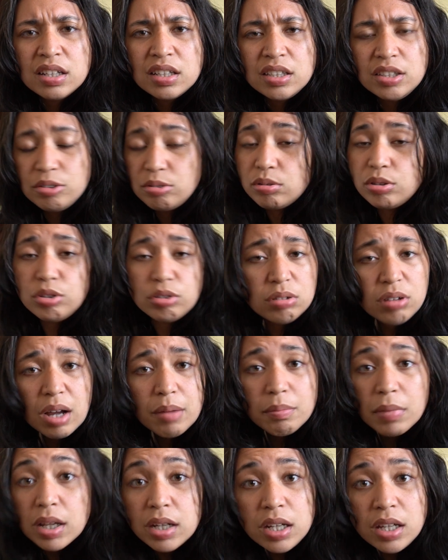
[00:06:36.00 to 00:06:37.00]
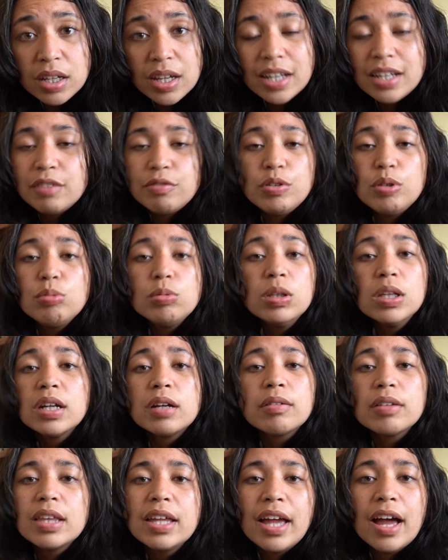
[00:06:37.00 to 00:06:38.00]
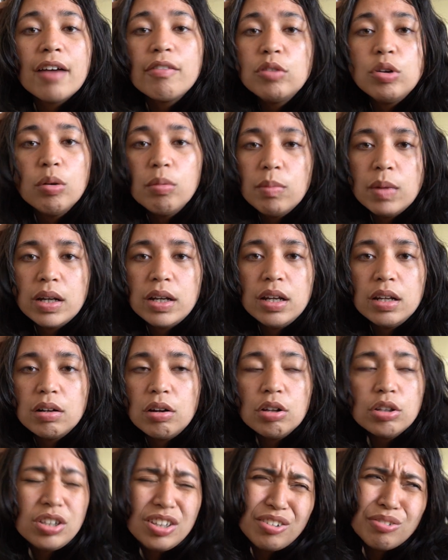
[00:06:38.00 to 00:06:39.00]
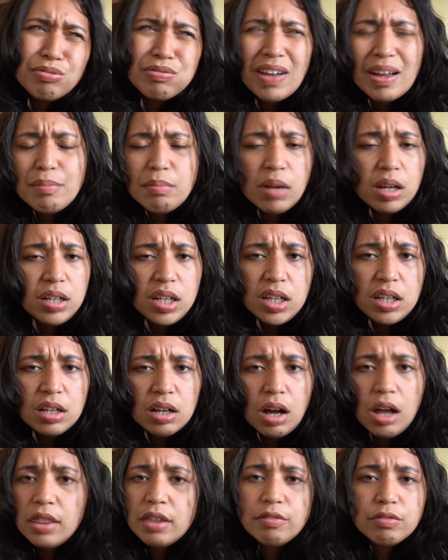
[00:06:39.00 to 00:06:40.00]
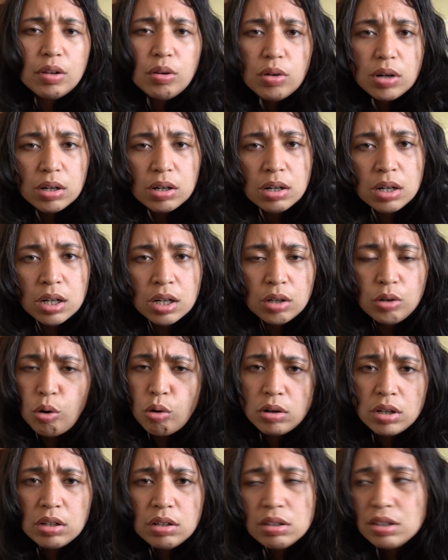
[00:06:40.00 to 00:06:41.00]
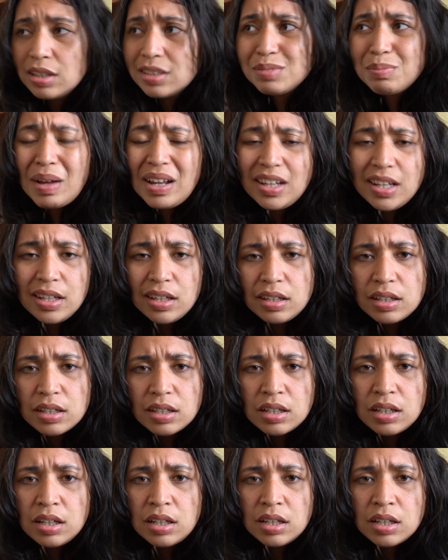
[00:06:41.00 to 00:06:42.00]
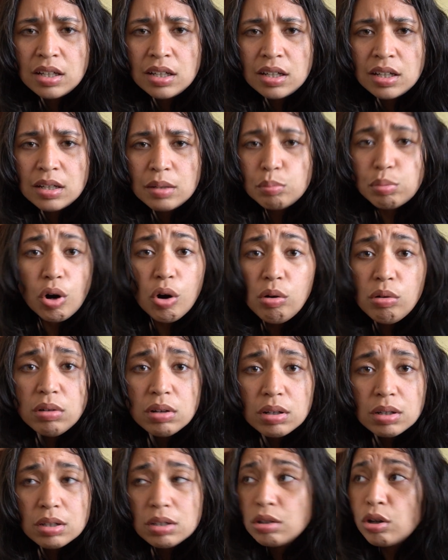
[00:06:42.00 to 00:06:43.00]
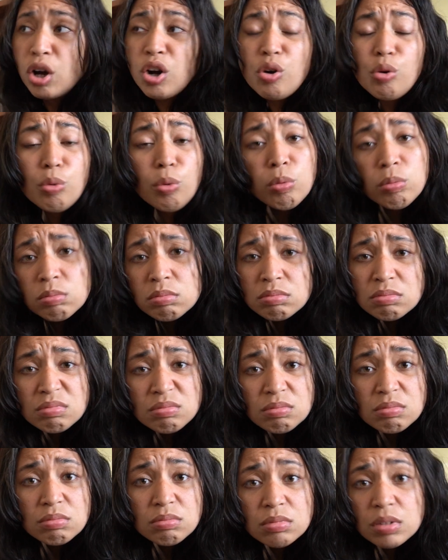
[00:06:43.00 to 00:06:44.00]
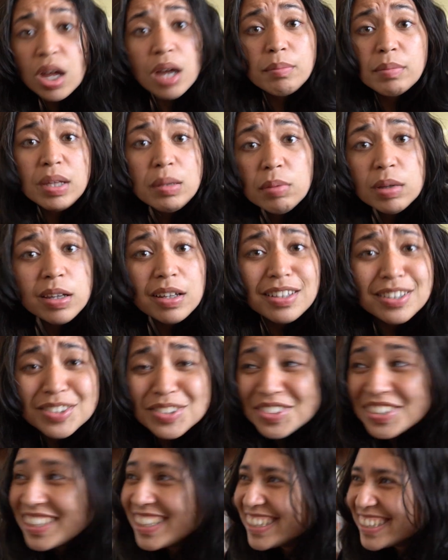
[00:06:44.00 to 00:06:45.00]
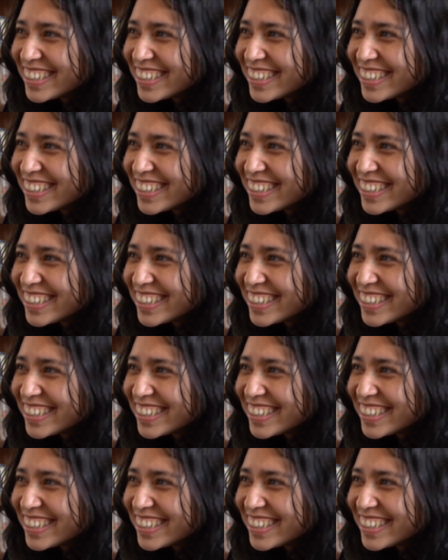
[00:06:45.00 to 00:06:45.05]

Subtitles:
You got money, and if you literally have no money at all, you find money on the floor. Quarter, that's money. Broke? Who? Not me, bitch.